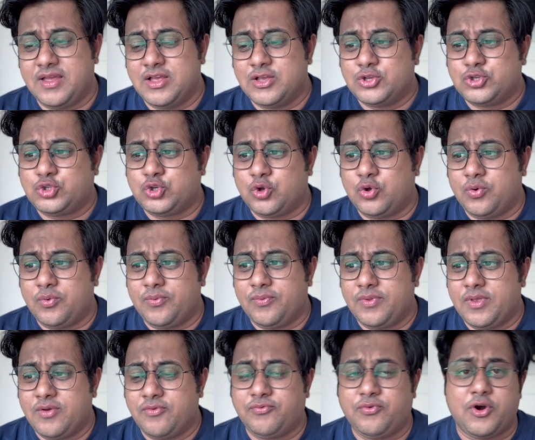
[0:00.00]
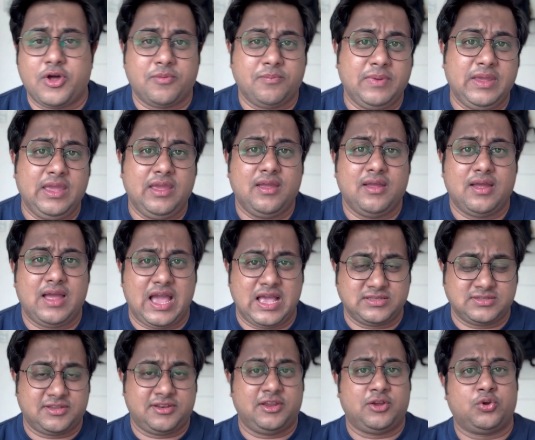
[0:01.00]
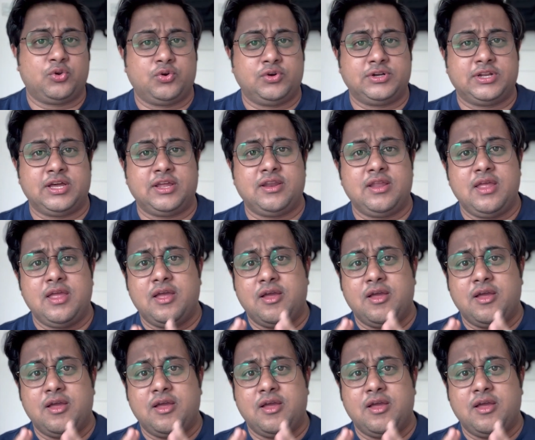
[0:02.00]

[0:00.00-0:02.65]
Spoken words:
So for me, as a recruiter,